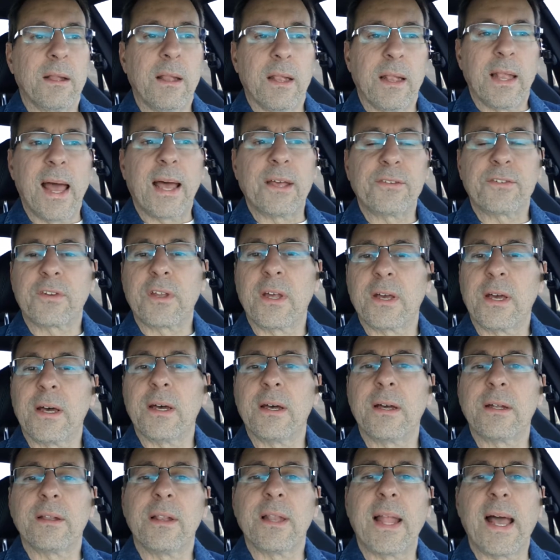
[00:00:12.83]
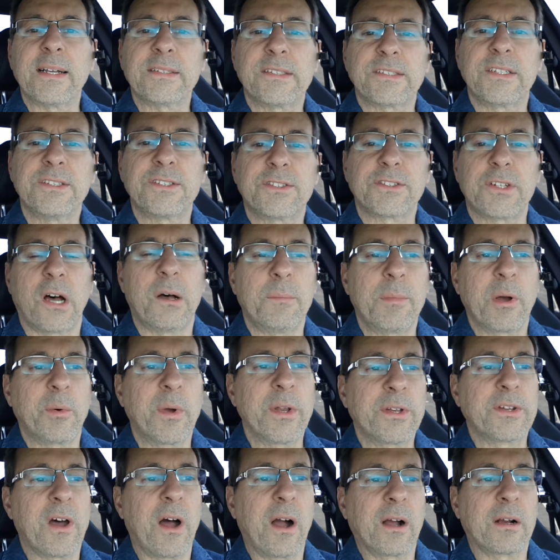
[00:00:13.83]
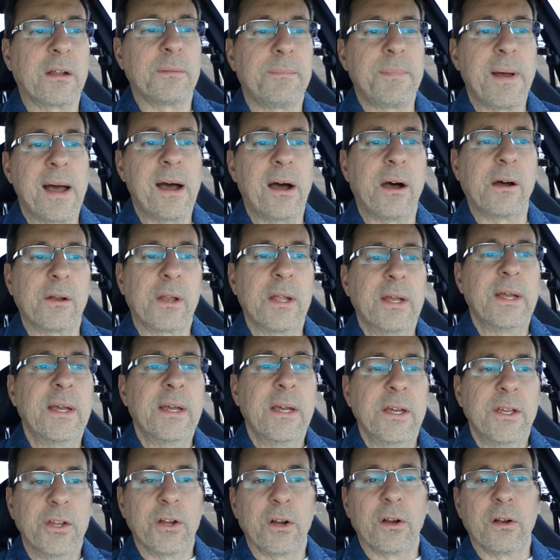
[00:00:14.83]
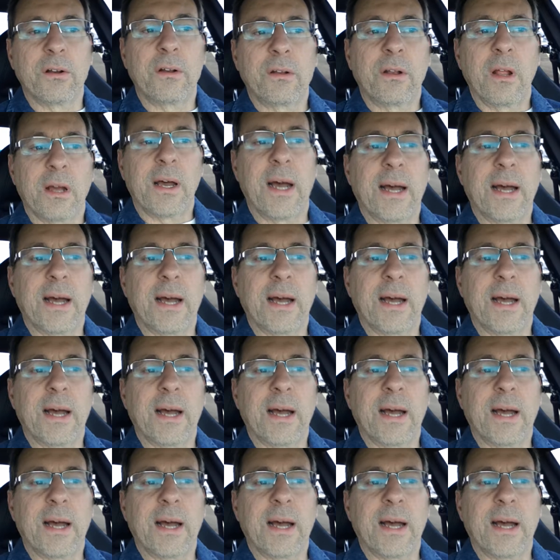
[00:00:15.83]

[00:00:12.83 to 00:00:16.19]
Last installment we talked about your